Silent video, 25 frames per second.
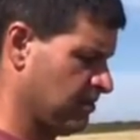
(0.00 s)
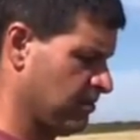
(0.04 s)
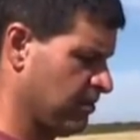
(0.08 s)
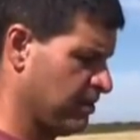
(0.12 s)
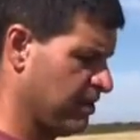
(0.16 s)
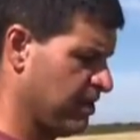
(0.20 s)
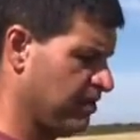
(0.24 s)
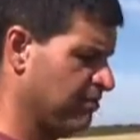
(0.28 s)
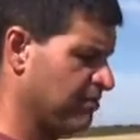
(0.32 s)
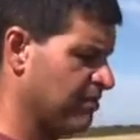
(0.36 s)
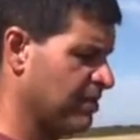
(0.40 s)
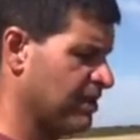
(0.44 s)

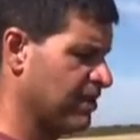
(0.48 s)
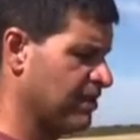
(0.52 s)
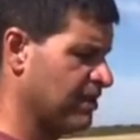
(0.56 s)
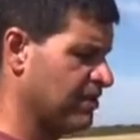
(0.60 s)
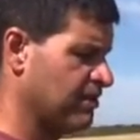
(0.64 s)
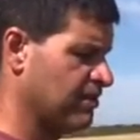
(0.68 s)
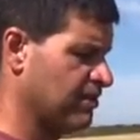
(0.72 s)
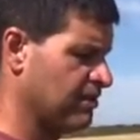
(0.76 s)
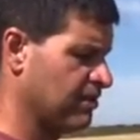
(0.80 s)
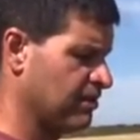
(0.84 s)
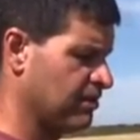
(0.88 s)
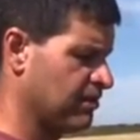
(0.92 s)
We
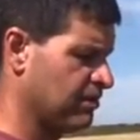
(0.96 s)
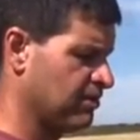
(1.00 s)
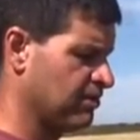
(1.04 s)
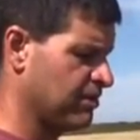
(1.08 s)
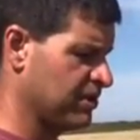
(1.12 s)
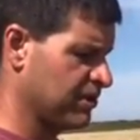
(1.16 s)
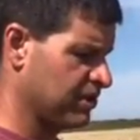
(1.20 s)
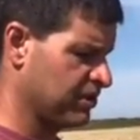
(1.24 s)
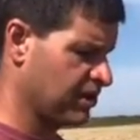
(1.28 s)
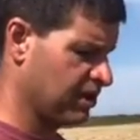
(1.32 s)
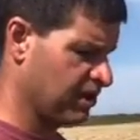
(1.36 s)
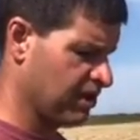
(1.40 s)

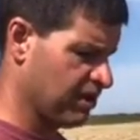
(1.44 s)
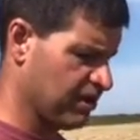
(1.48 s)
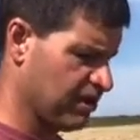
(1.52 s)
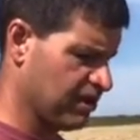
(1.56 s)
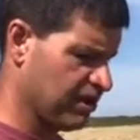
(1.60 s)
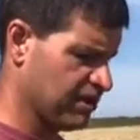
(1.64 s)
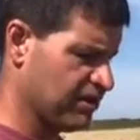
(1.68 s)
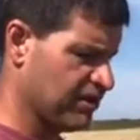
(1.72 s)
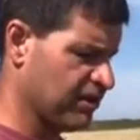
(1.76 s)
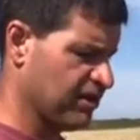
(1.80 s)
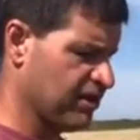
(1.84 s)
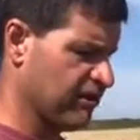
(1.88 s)
started
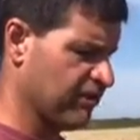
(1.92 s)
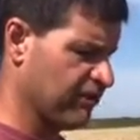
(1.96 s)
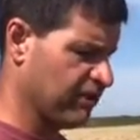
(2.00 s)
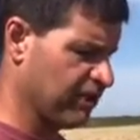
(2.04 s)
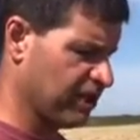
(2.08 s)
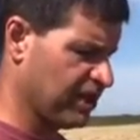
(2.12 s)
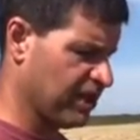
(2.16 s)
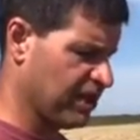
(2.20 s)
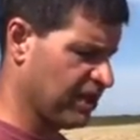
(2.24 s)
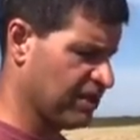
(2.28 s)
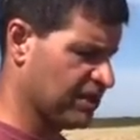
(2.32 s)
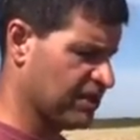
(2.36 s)
our
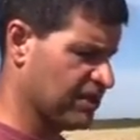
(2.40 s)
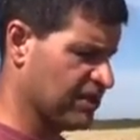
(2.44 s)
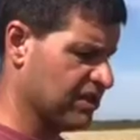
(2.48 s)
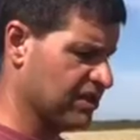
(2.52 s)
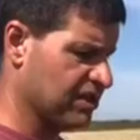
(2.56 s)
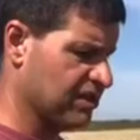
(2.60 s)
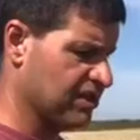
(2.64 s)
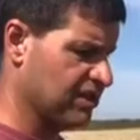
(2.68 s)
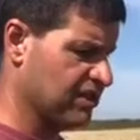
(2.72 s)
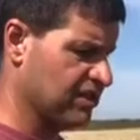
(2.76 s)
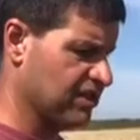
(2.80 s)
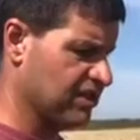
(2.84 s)
certification
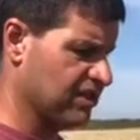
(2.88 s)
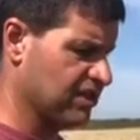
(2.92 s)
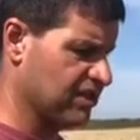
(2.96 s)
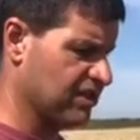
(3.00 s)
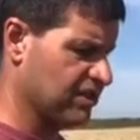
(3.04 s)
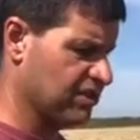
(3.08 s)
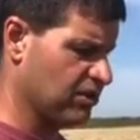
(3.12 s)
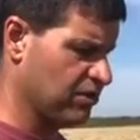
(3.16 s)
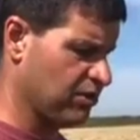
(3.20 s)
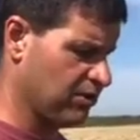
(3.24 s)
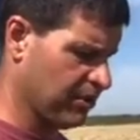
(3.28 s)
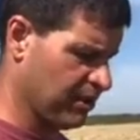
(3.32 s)
in
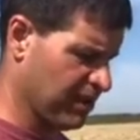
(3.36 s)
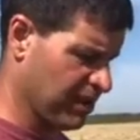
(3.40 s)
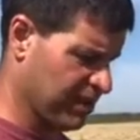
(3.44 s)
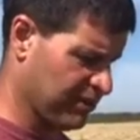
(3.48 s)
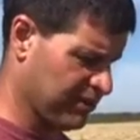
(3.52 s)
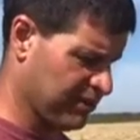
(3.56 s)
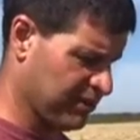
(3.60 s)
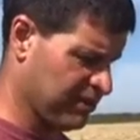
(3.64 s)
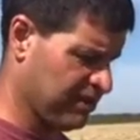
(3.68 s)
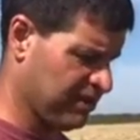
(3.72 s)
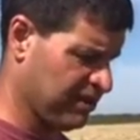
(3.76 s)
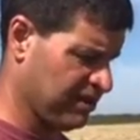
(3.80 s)

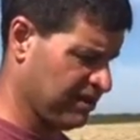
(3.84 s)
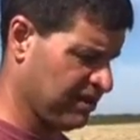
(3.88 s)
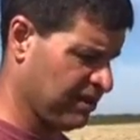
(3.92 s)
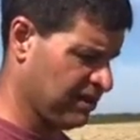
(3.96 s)
2000.